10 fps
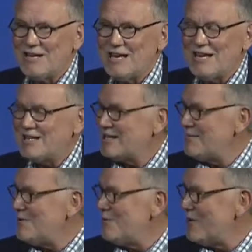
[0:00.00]

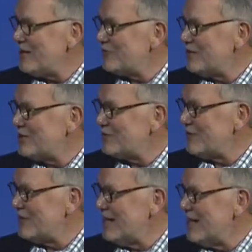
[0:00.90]
anytime you break trust
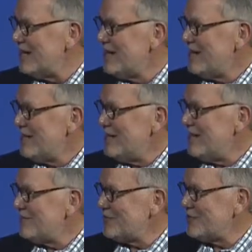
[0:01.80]
with that, then you
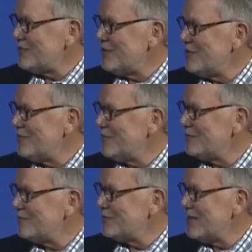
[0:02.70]
have to start over
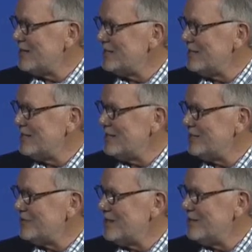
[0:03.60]
from scratch again
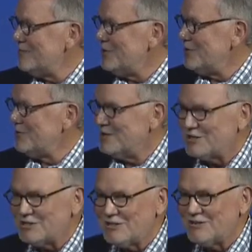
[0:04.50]
and trying to build
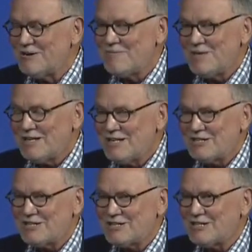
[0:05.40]
trust. So
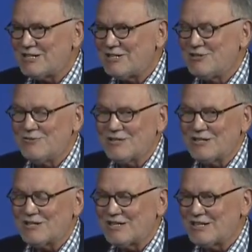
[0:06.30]
it's just doing
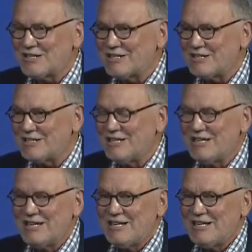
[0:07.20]
the things
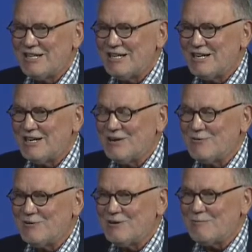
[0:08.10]
that
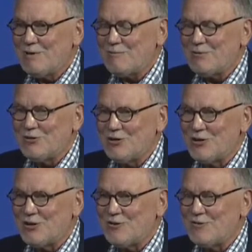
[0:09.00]
people
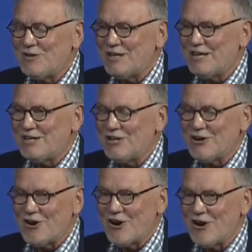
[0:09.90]
know in their
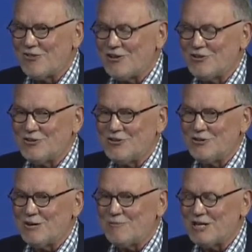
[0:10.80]
heart that you're
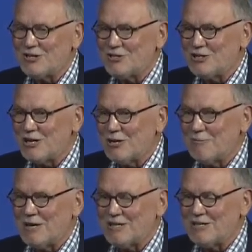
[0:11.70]
doing it because you care
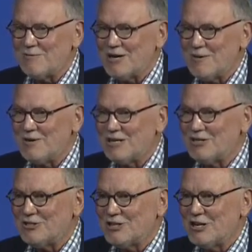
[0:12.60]
about them, not
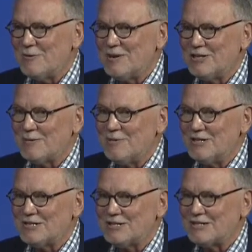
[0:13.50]
because you care about the
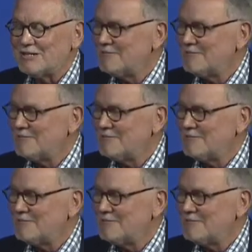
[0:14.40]
business.